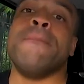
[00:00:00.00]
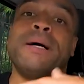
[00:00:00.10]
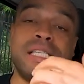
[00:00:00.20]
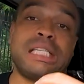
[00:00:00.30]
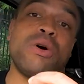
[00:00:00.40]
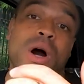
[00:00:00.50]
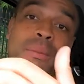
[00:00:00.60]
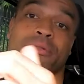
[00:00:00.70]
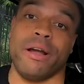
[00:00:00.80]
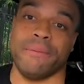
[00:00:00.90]
but still
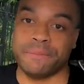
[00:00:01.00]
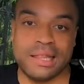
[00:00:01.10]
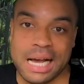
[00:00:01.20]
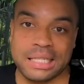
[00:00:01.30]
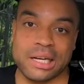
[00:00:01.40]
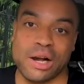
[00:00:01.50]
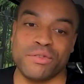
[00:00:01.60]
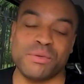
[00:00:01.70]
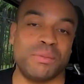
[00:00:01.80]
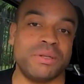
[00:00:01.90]
upright. That's a
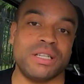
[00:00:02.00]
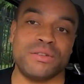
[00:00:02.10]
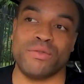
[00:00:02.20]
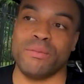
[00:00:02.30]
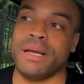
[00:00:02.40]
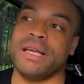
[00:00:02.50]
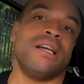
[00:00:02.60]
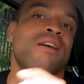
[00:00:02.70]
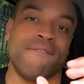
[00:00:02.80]
comfortable position for me.